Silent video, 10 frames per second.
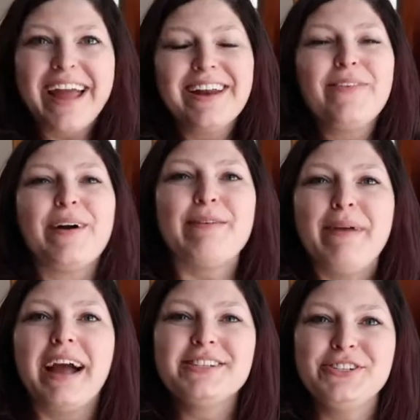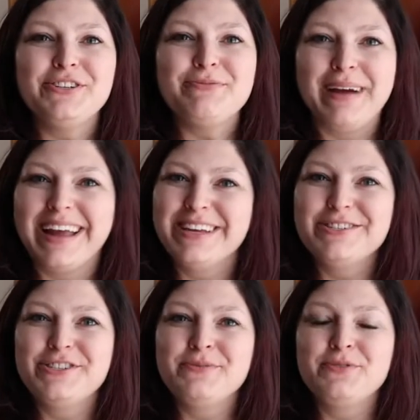and welcome back to my
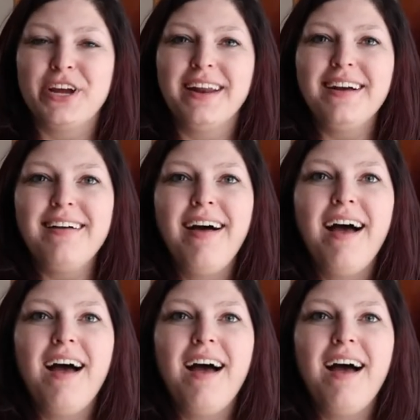YouTube channel.